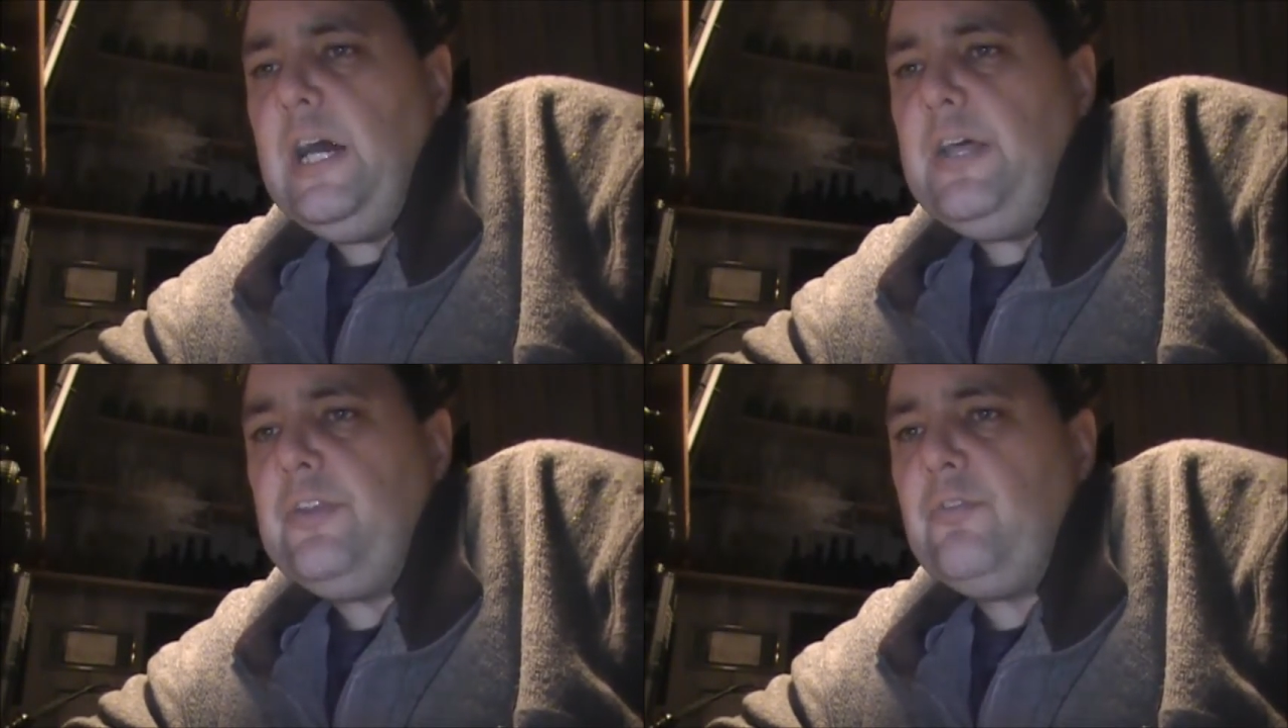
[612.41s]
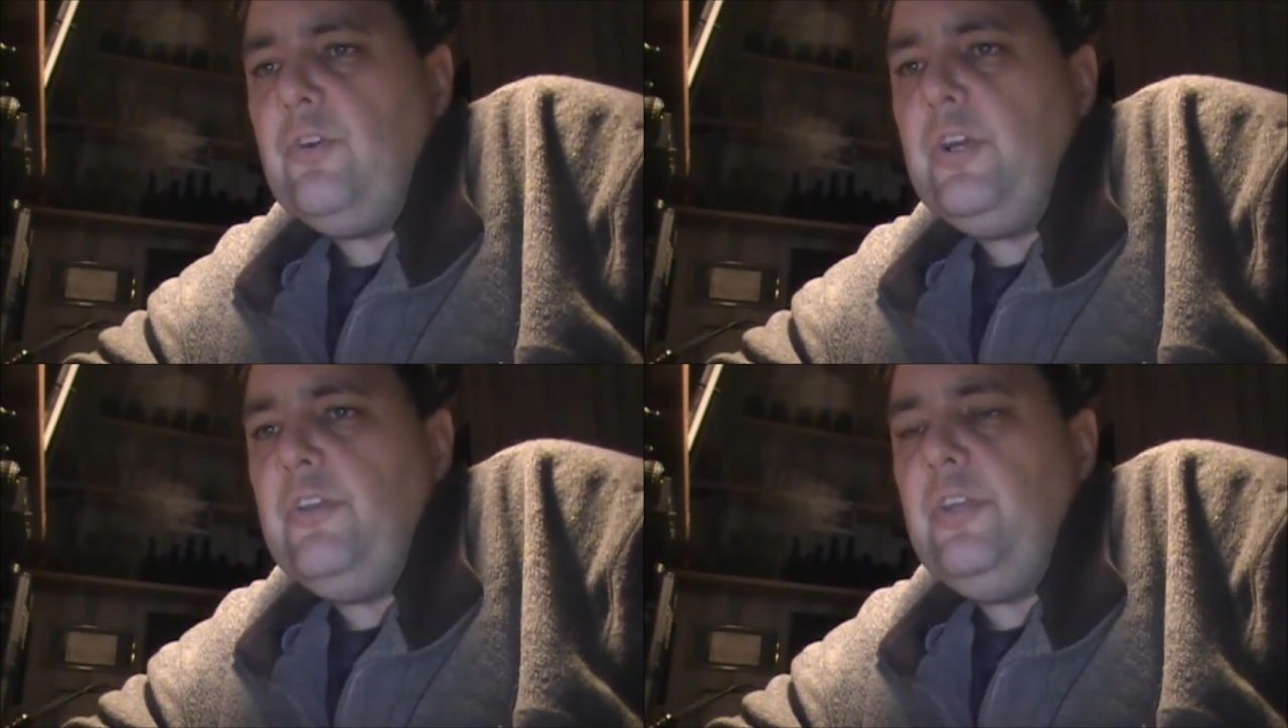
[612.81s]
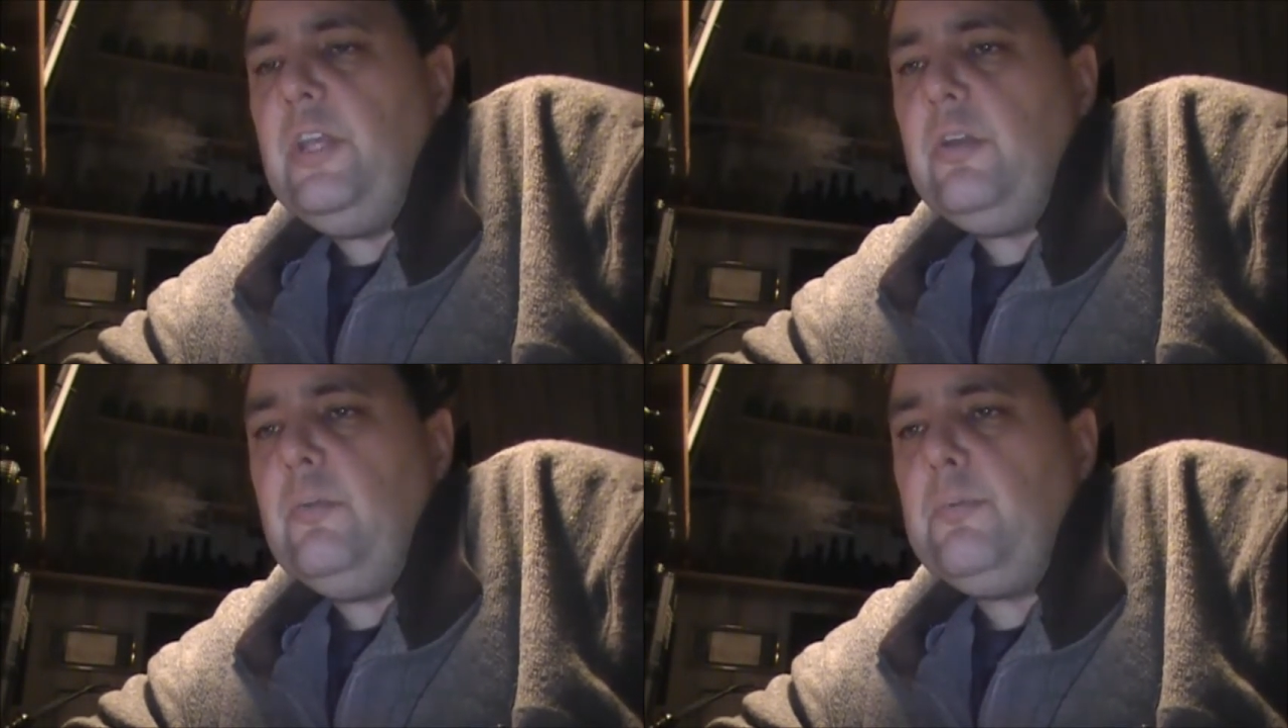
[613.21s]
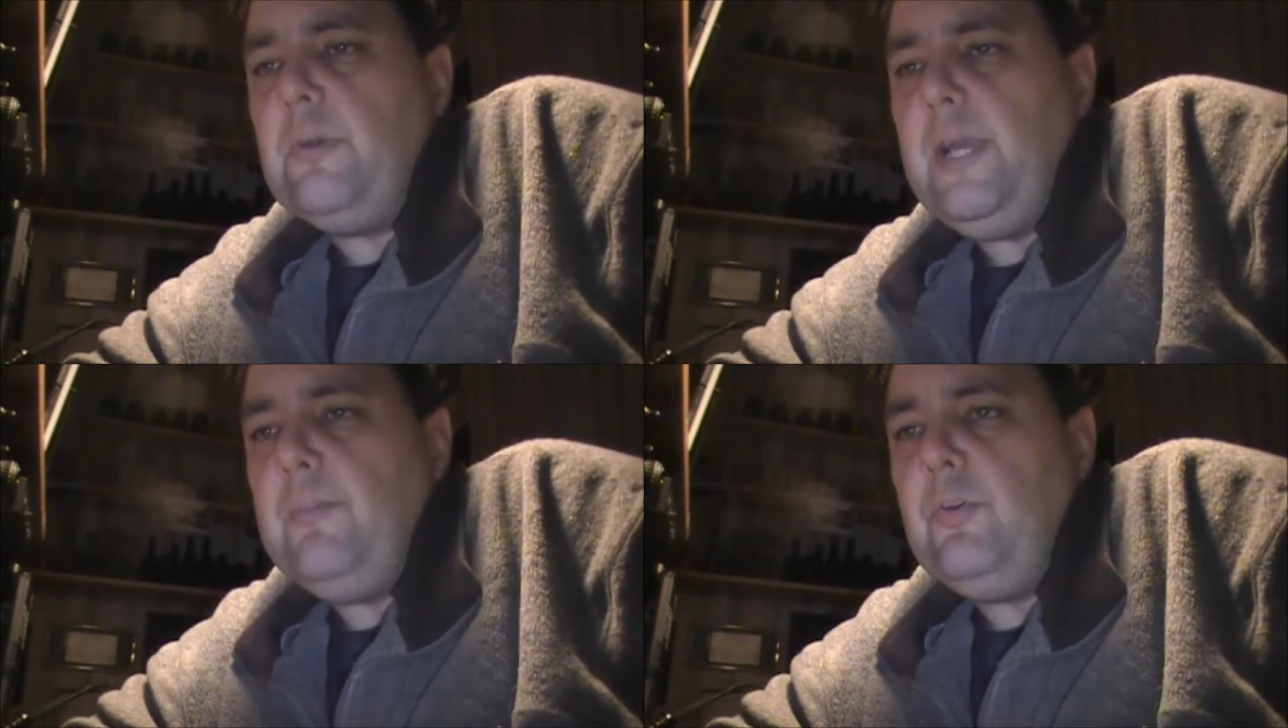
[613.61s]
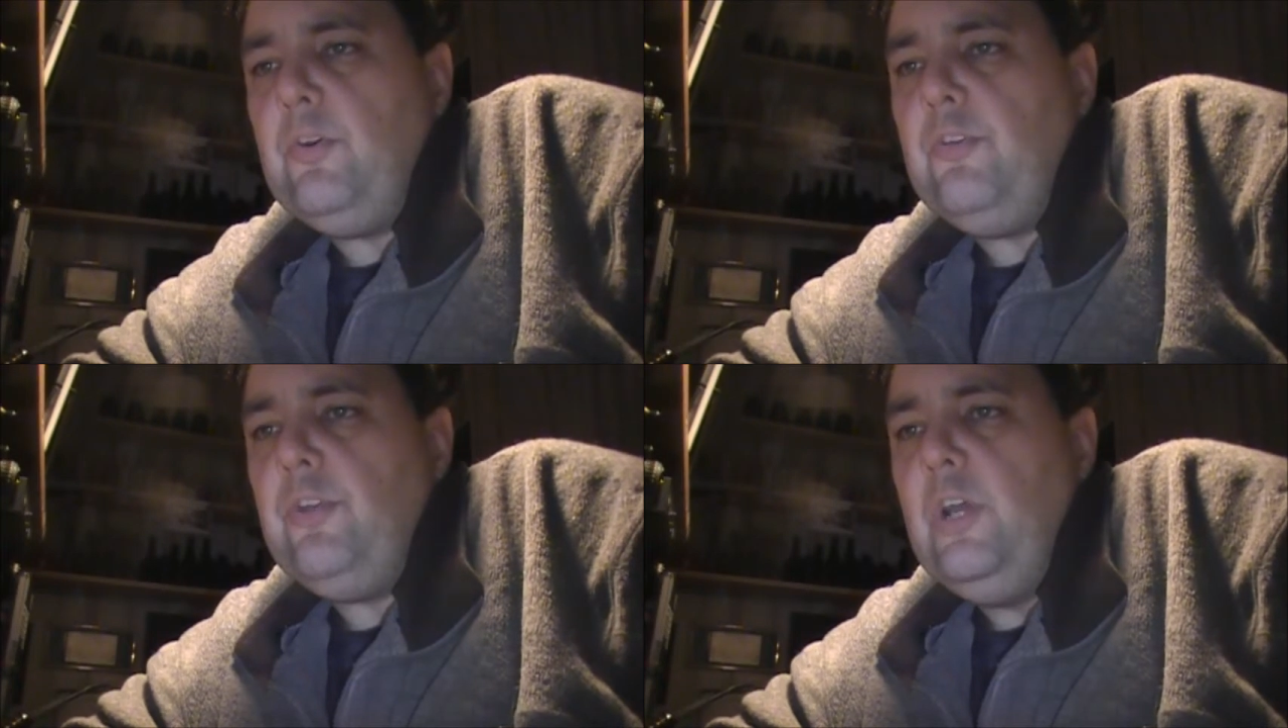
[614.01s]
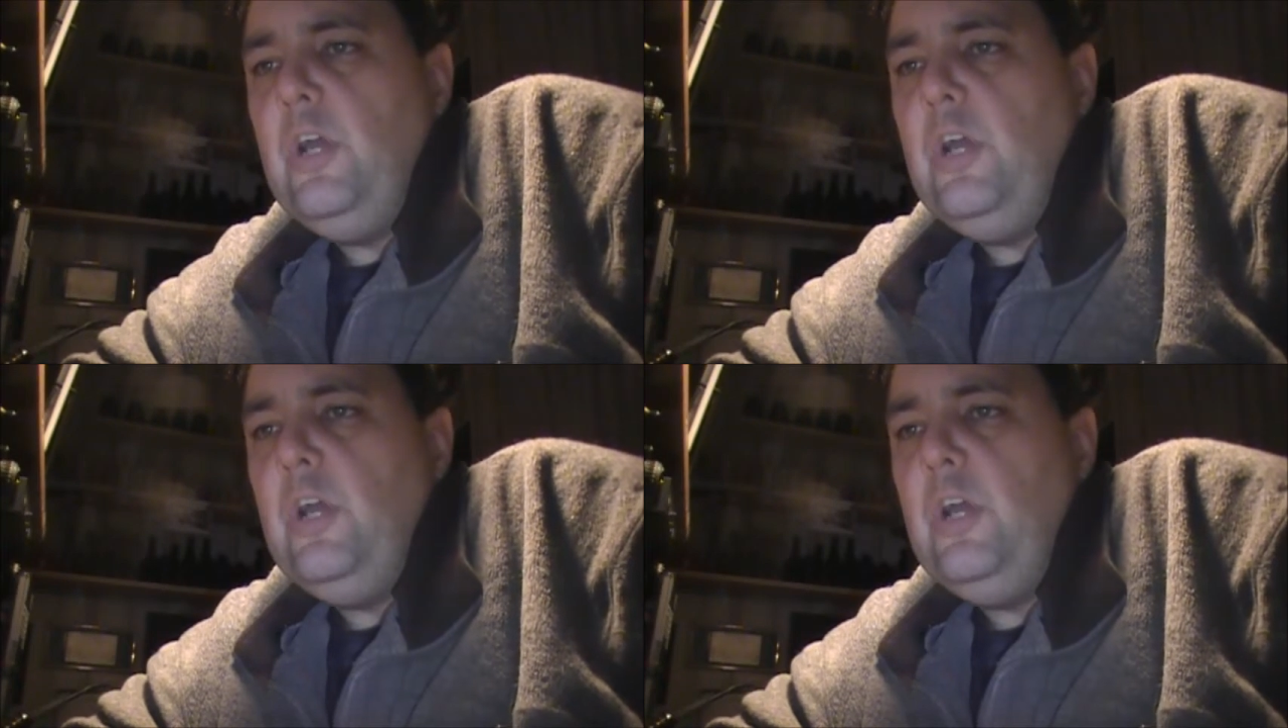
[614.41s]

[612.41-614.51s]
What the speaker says: authorized technical parameters